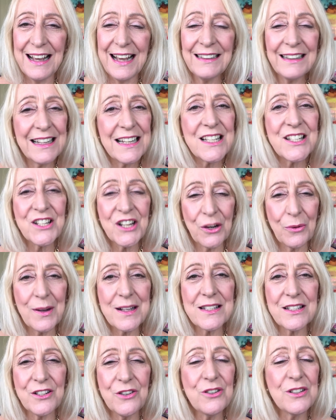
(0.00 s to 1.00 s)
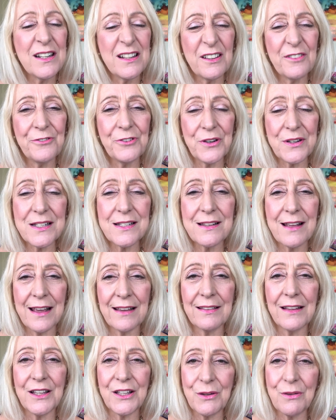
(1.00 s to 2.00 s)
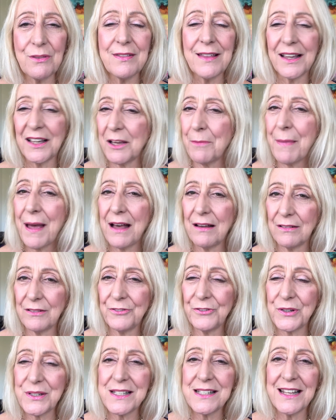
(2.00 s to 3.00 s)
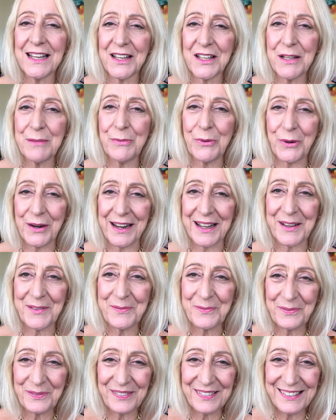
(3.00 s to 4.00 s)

And let us know what's usually the first thing that you think about first thing in the morning.